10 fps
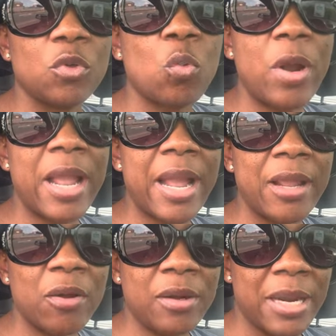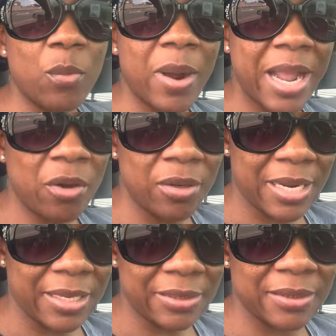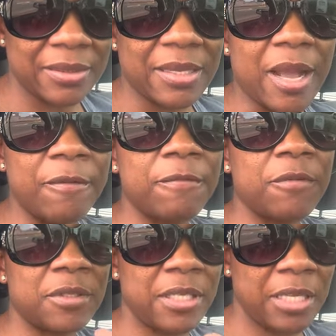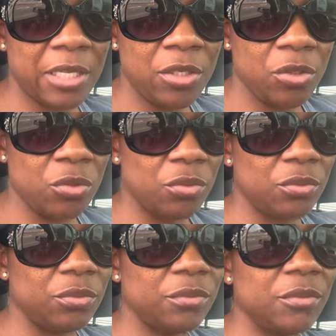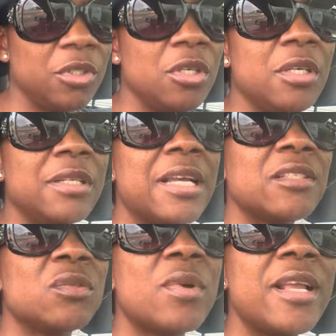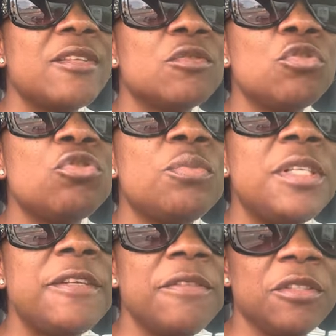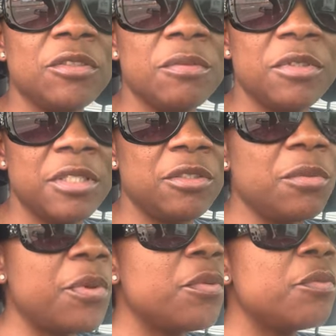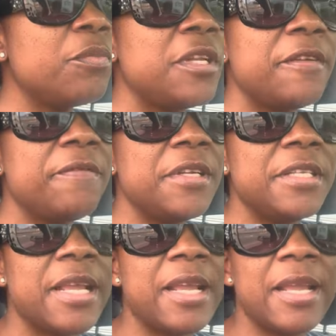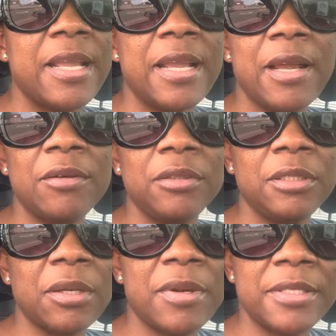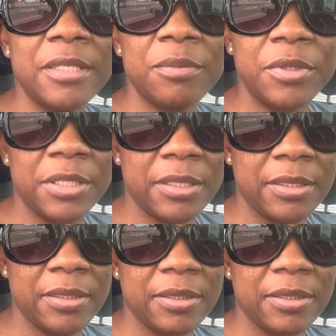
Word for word: where other why others are forsaking you that is why it's good to believe in something some people believe in uh, oh, this our celebrities